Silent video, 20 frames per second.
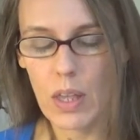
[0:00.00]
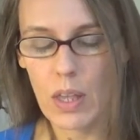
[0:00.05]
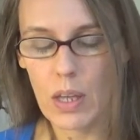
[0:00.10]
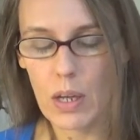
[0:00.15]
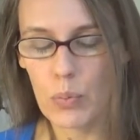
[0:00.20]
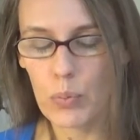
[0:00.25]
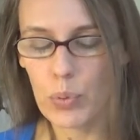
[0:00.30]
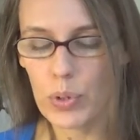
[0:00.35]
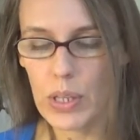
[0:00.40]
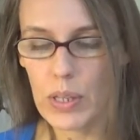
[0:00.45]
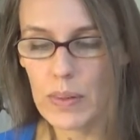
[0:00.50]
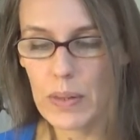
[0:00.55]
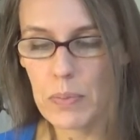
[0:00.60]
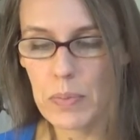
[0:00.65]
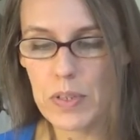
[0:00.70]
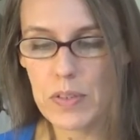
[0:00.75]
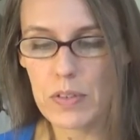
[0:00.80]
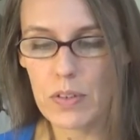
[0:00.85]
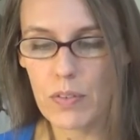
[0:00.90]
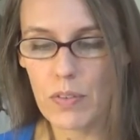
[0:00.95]
completely
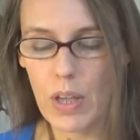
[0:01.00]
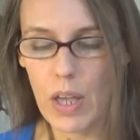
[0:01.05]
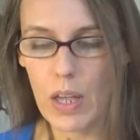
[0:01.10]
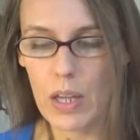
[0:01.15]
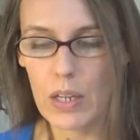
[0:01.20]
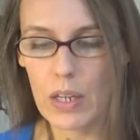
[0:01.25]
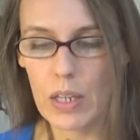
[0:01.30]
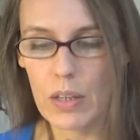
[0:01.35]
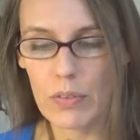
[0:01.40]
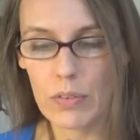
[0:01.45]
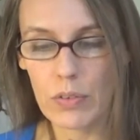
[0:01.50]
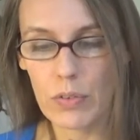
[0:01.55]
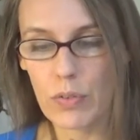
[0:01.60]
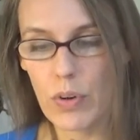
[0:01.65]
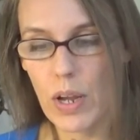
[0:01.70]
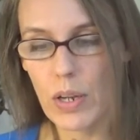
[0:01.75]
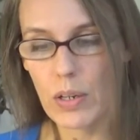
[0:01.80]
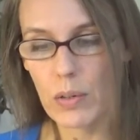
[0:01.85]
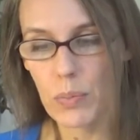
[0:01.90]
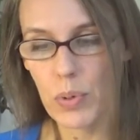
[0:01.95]
mystified, even
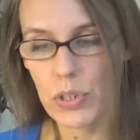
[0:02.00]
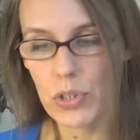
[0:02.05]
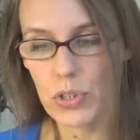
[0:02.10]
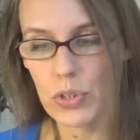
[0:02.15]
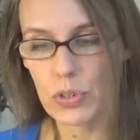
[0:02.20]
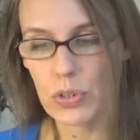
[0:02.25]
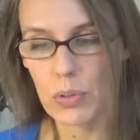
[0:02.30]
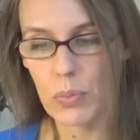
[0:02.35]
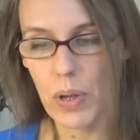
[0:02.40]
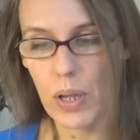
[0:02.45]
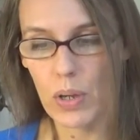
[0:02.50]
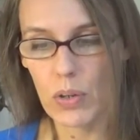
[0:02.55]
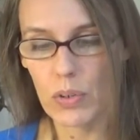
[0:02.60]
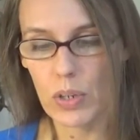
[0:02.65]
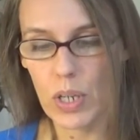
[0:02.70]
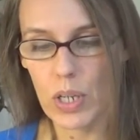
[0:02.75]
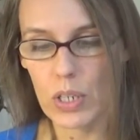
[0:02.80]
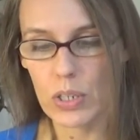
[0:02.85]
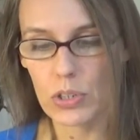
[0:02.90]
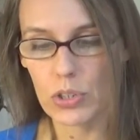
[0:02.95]
frightened by children my own
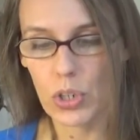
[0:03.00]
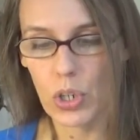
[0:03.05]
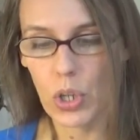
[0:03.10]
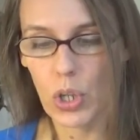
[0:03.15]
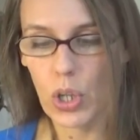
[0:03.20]
age,